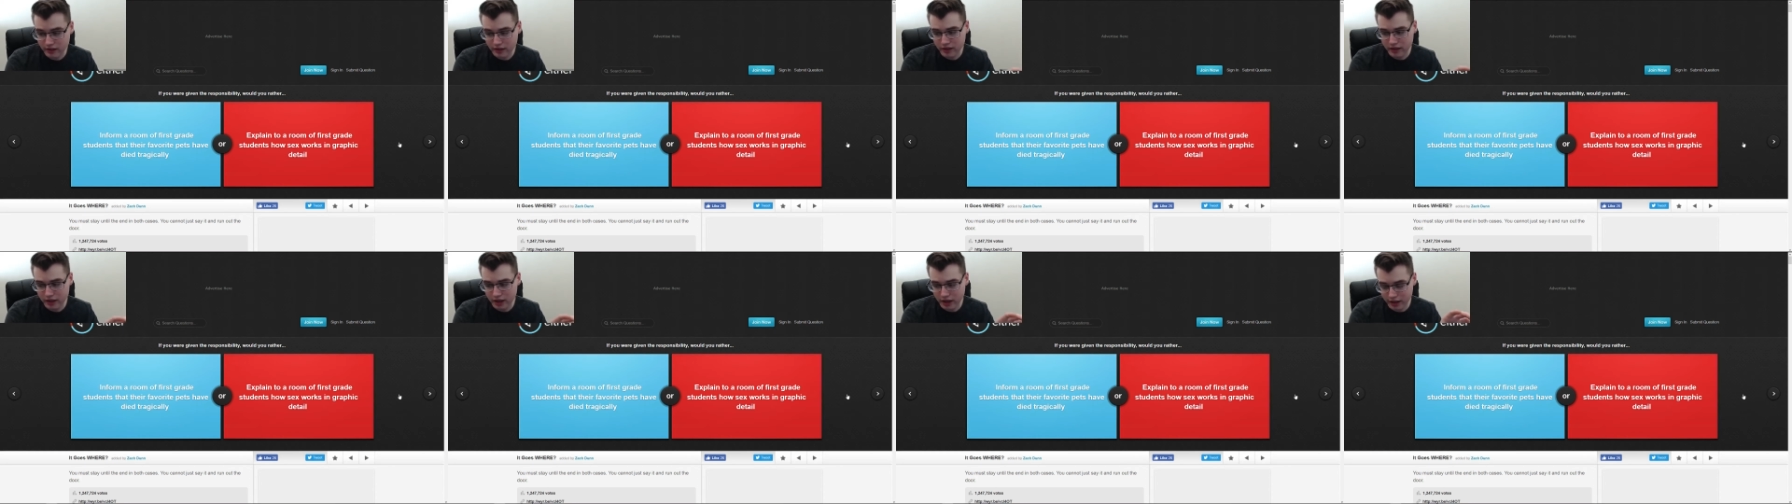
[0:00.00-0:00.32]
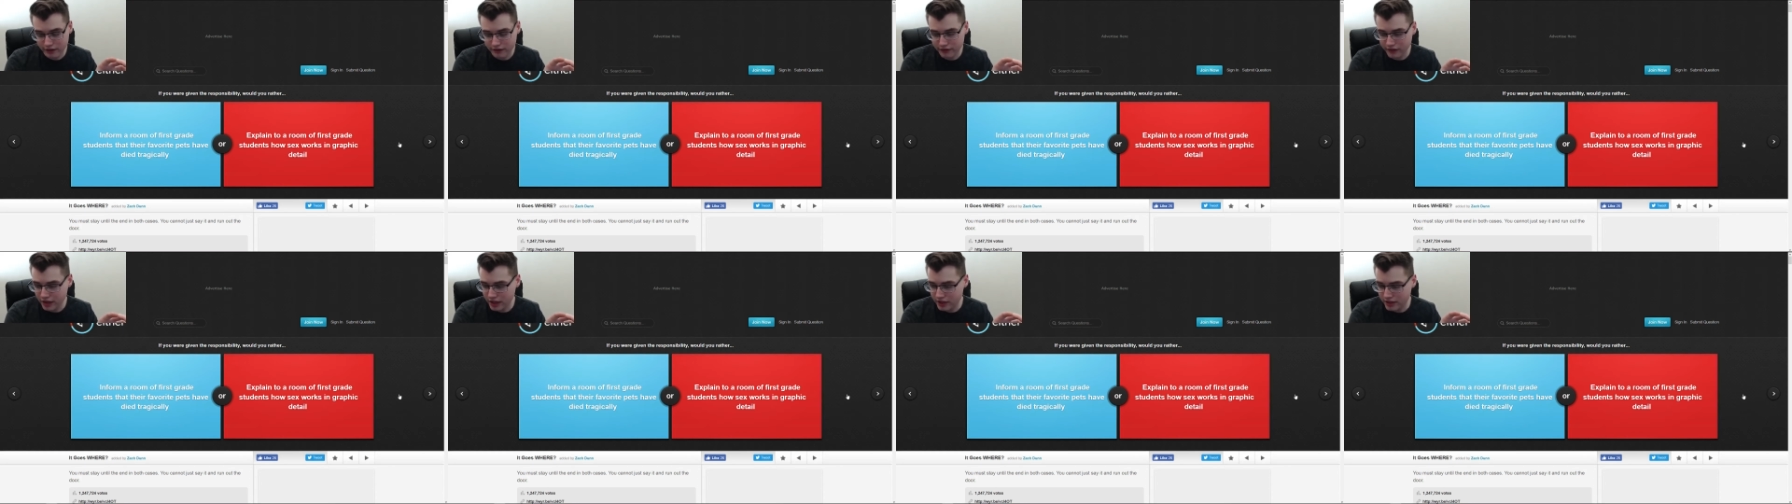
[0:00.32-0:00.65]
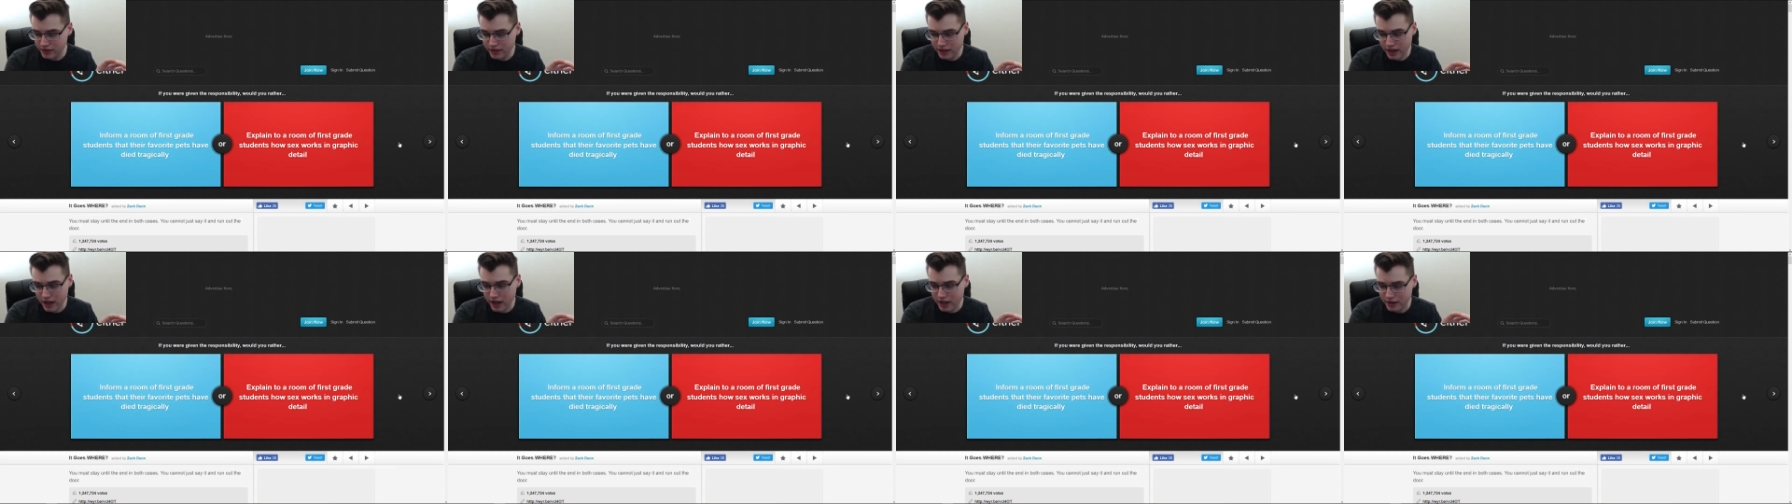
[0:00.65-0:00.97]
And they
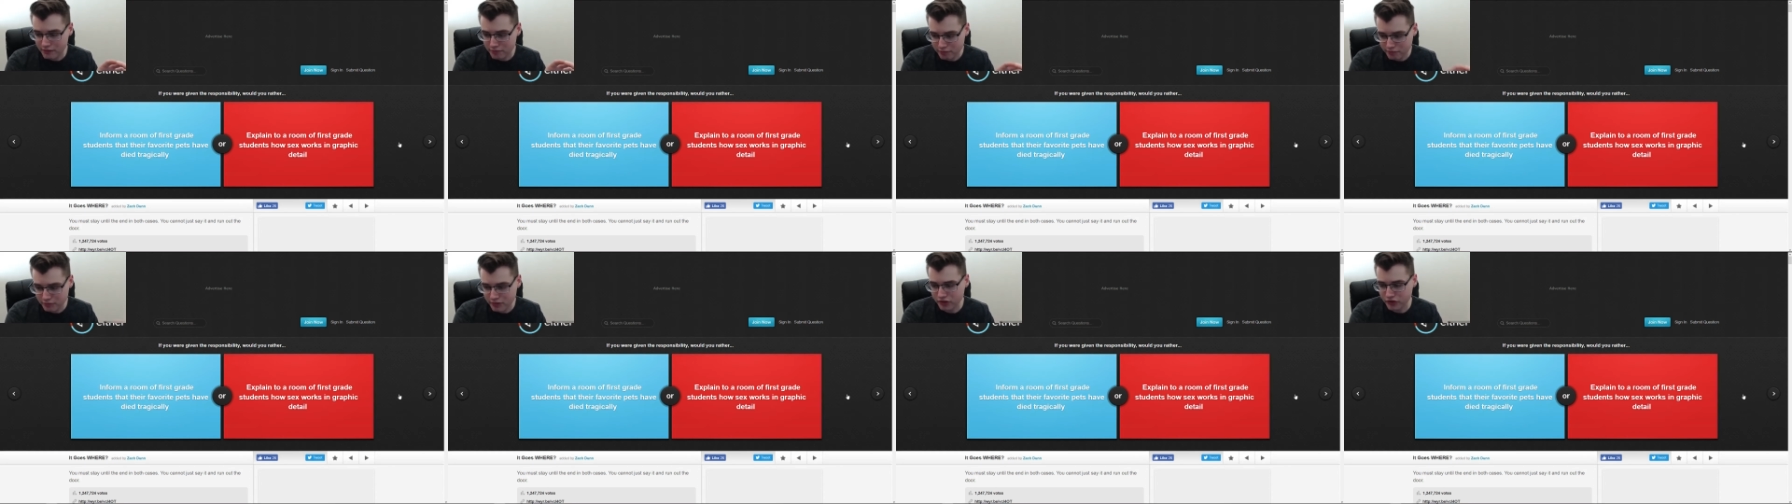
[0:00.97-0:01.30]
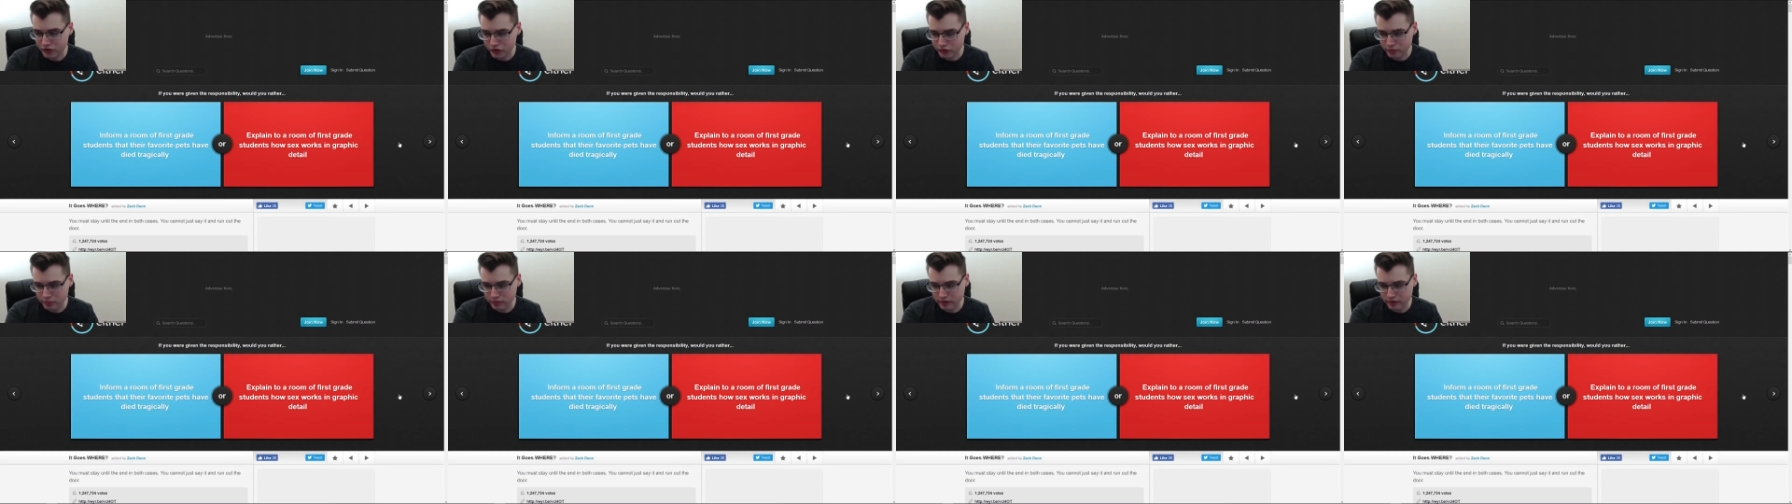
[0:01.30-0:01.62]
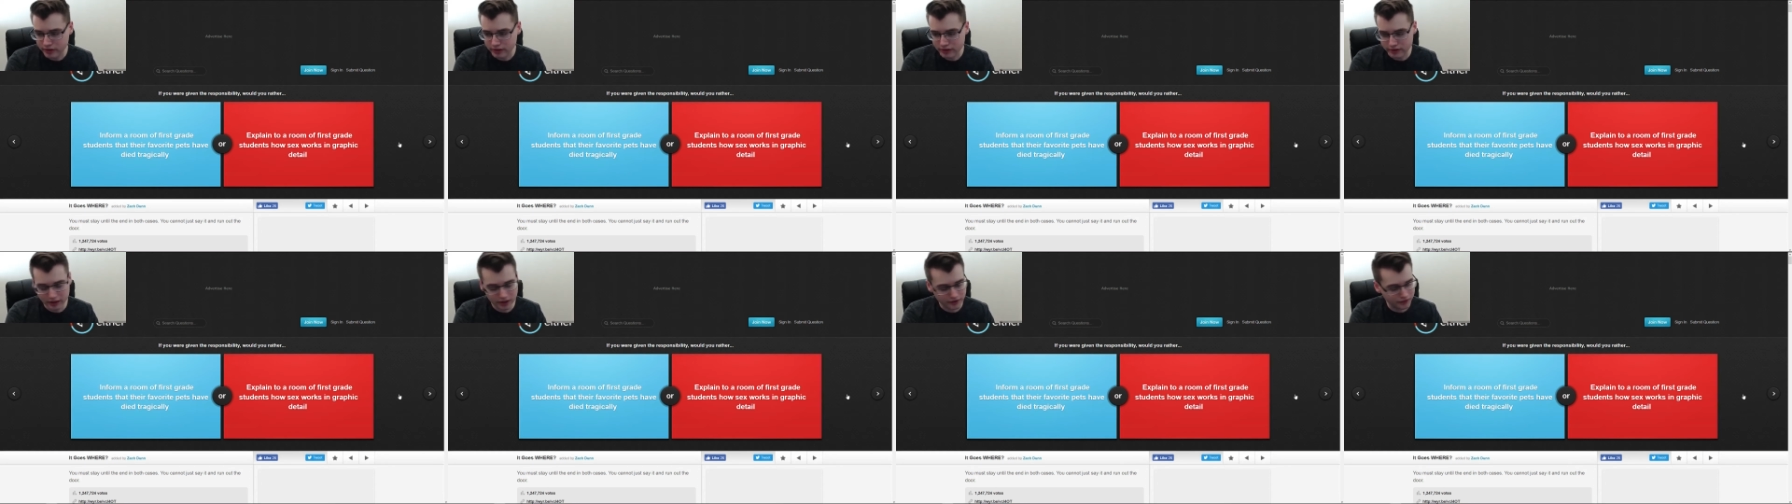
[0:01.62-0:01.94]
died miserably.
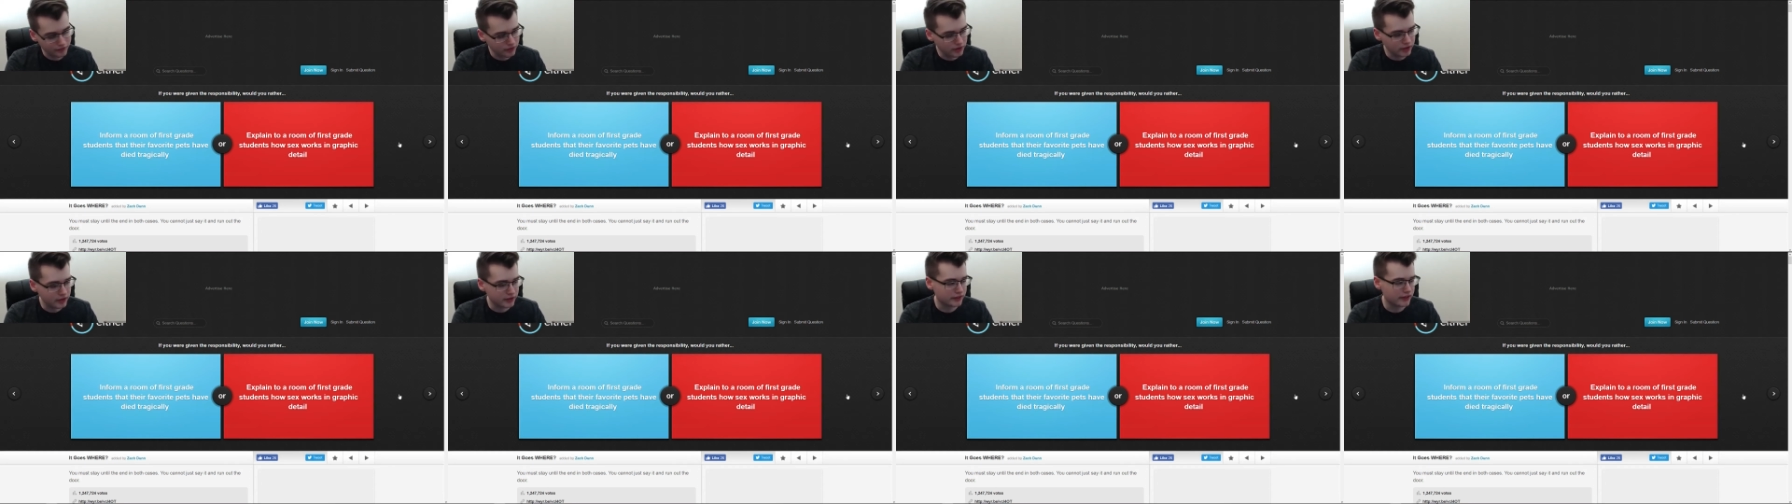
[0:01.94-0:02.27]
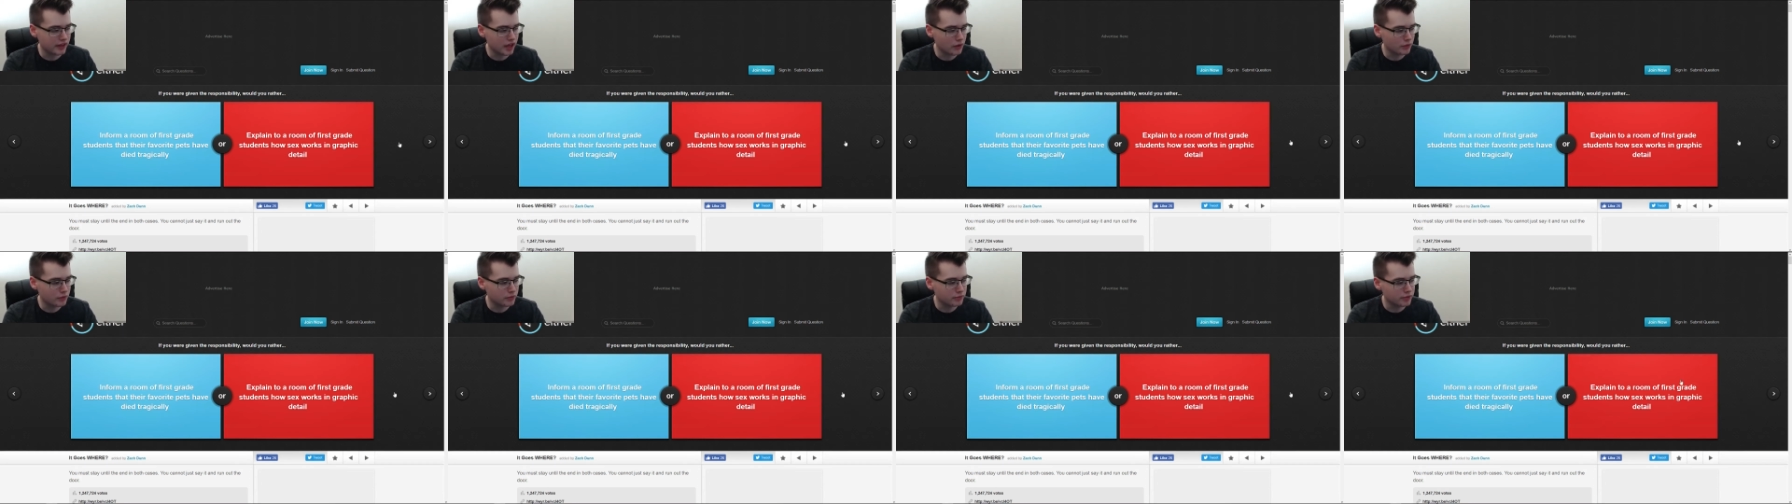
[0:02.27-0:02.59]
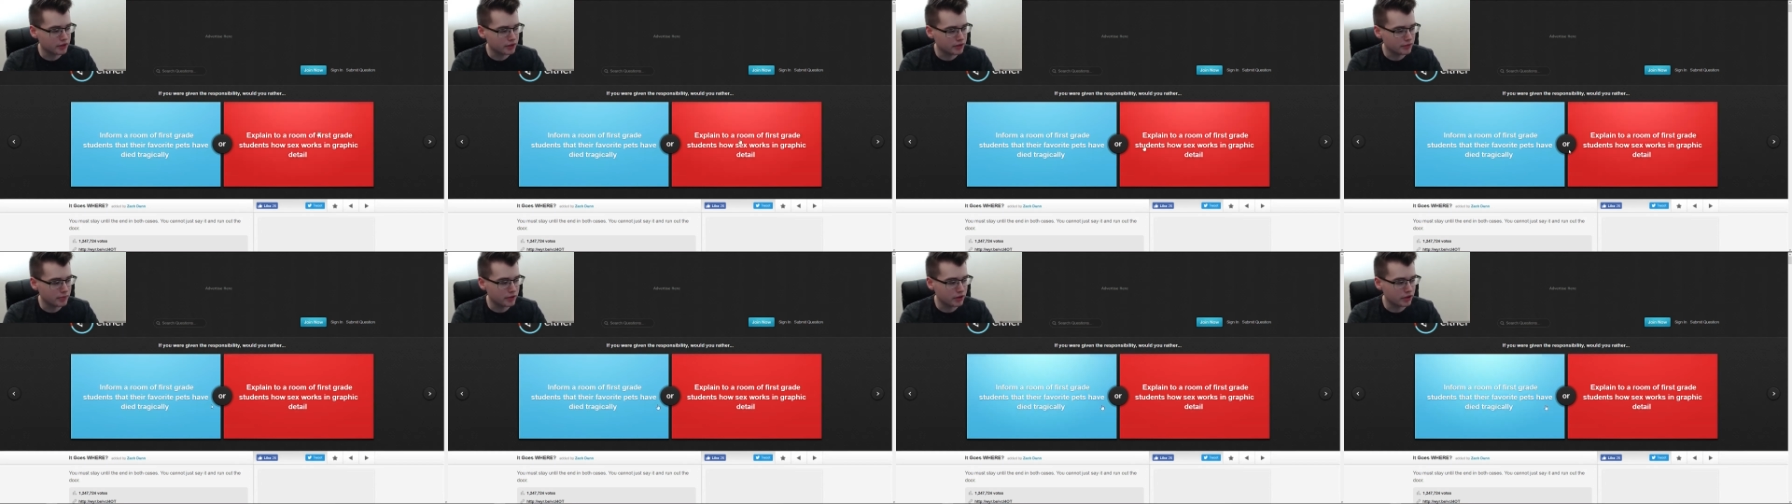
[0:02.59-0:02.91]
I feel like that would be the
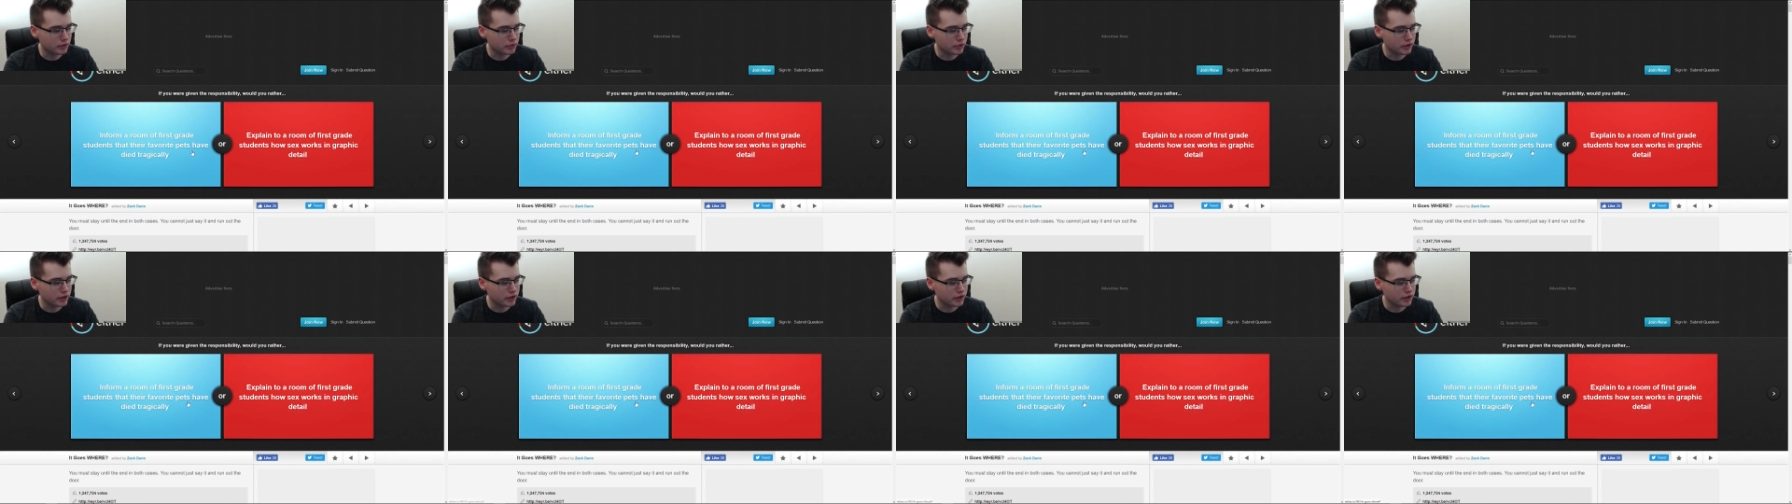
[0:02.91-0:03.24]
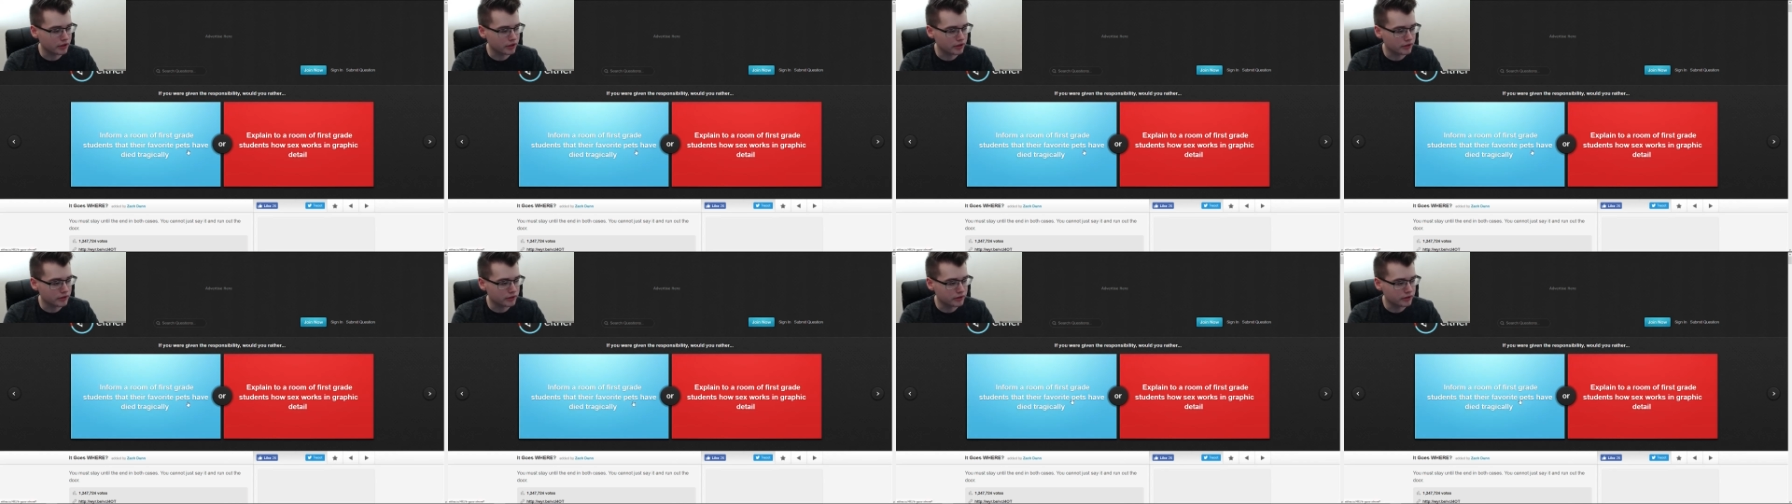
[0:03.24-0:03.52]
better way to go.